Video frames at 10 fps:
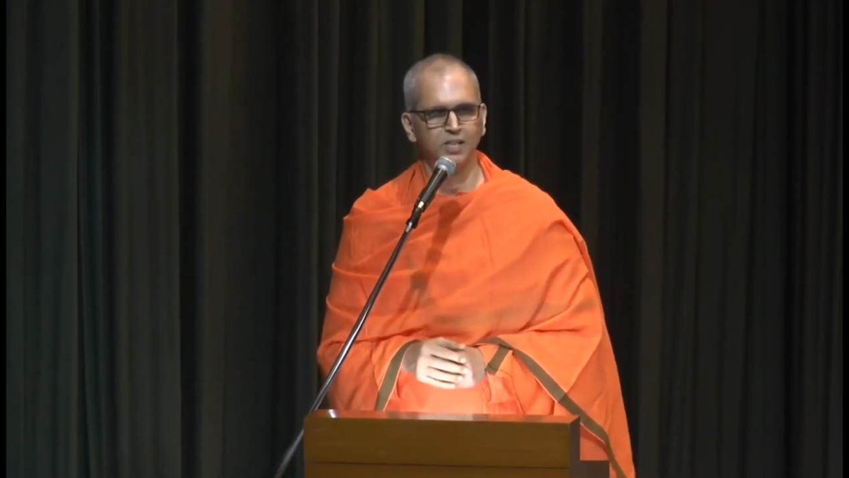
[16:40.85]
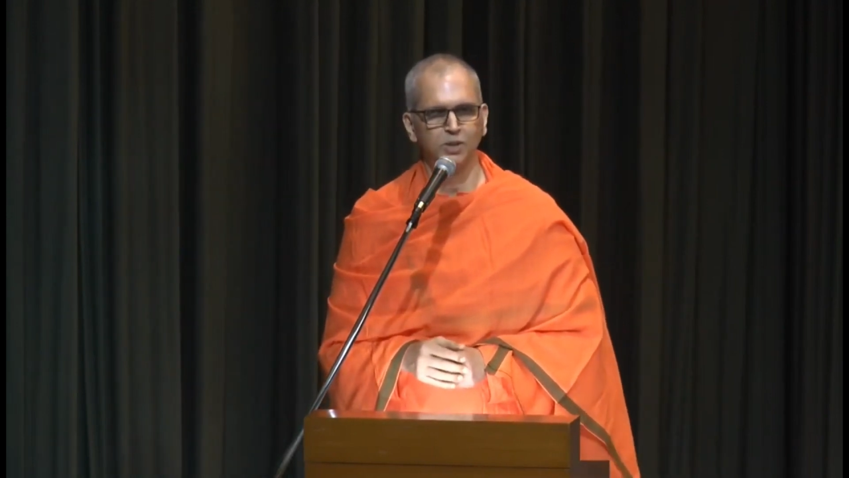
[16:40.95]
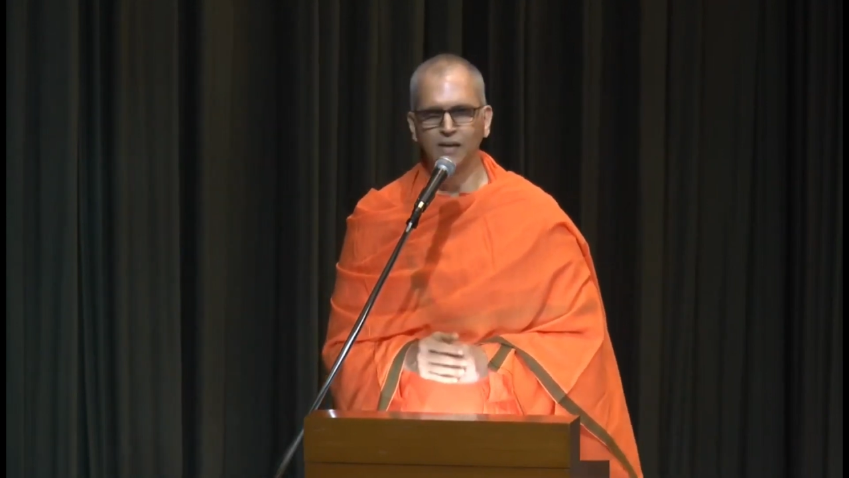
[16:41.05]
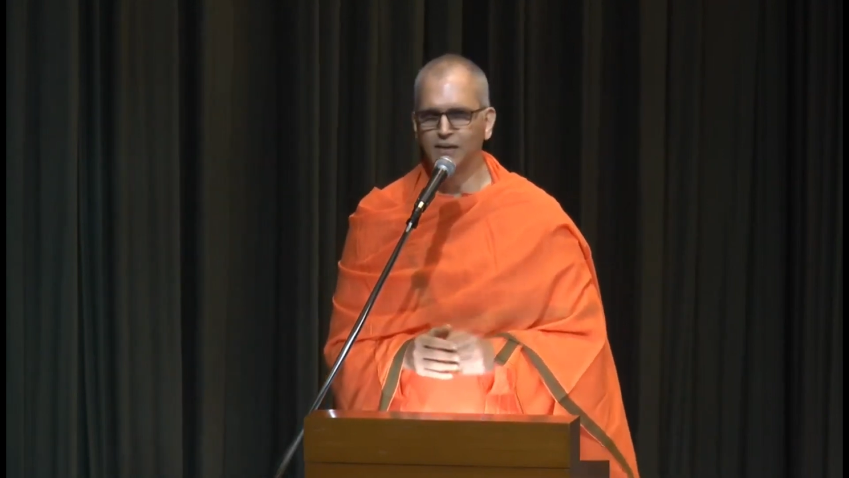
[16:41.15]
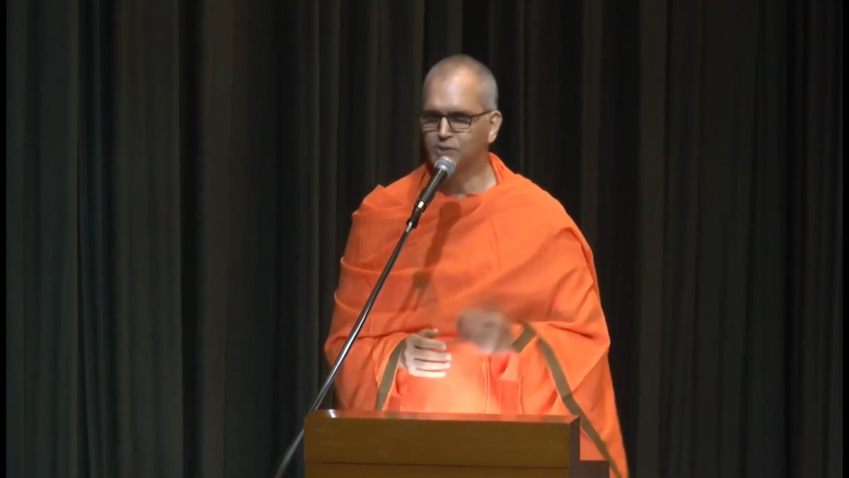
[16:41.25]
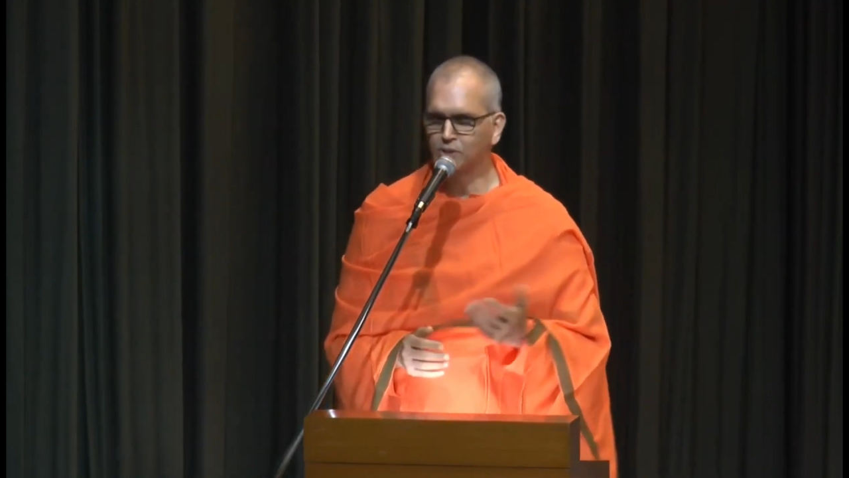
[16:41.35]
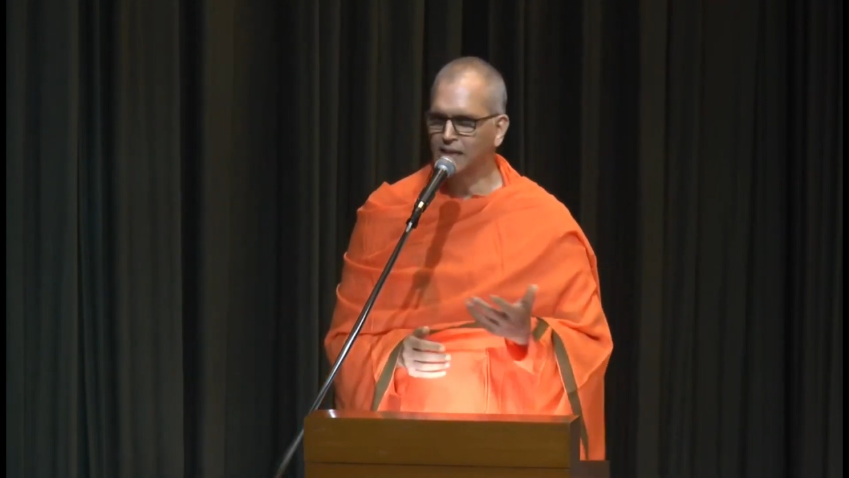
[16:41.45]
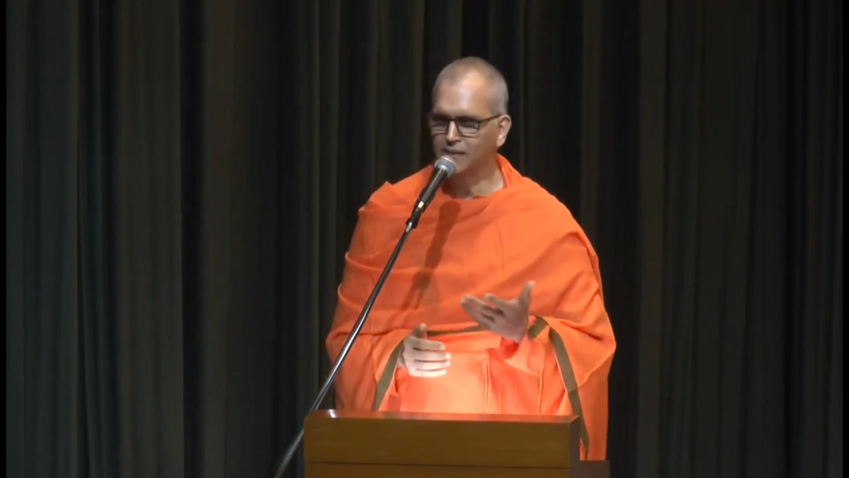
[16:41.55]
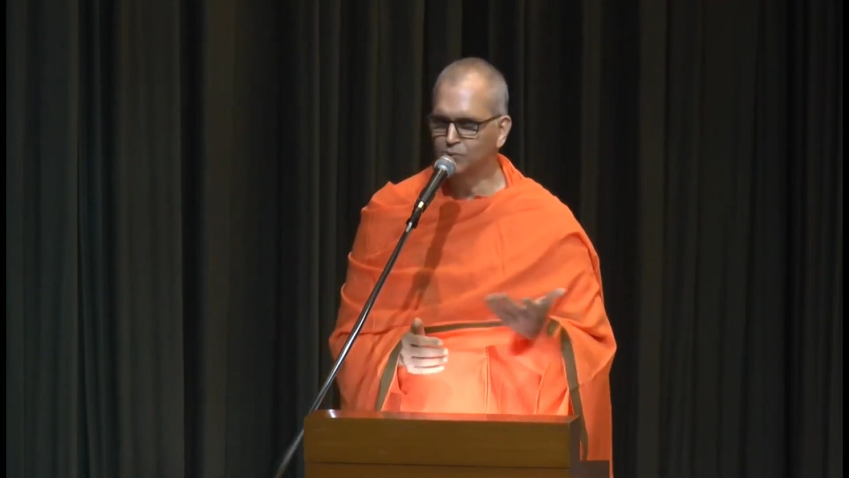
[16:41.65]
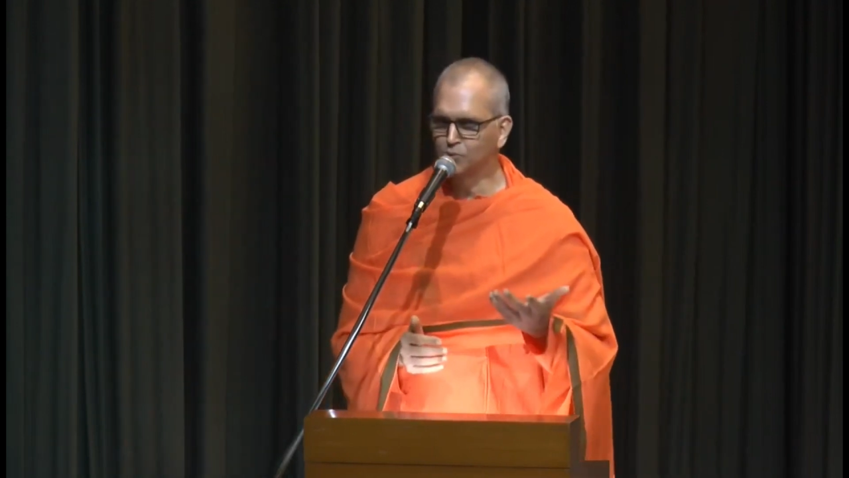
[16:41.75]
now
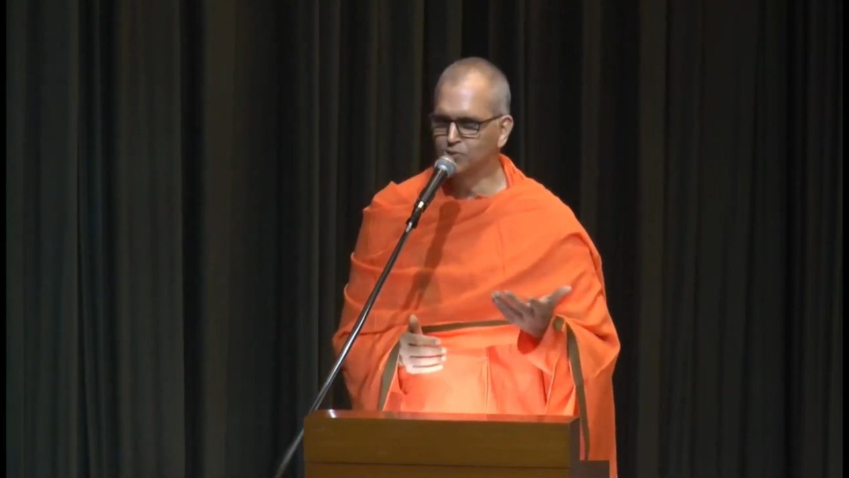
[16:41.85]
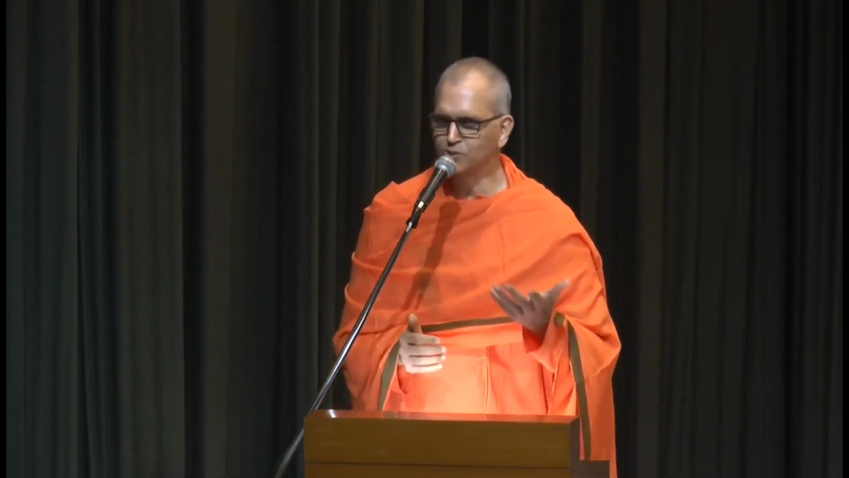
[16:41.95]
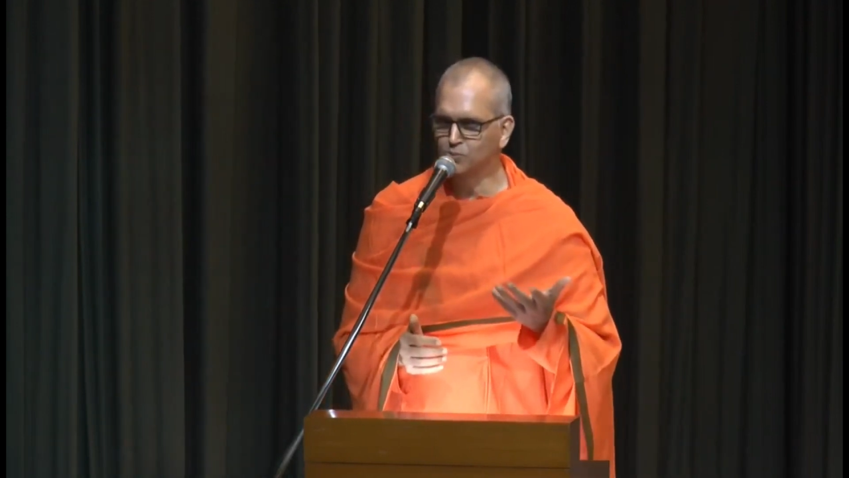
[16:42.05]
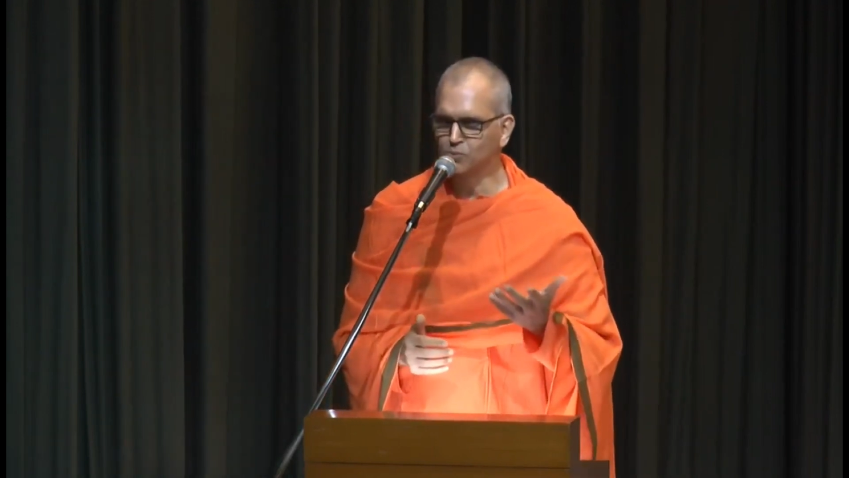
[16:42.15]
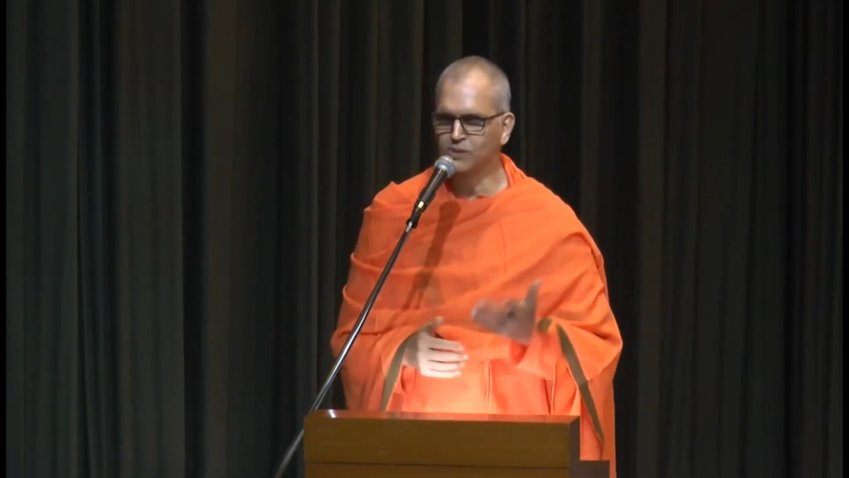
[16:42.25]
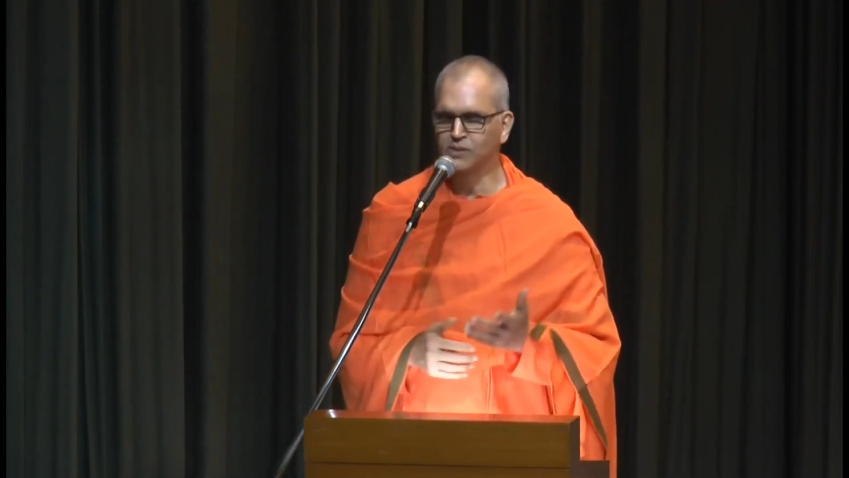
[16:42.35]
I have used this word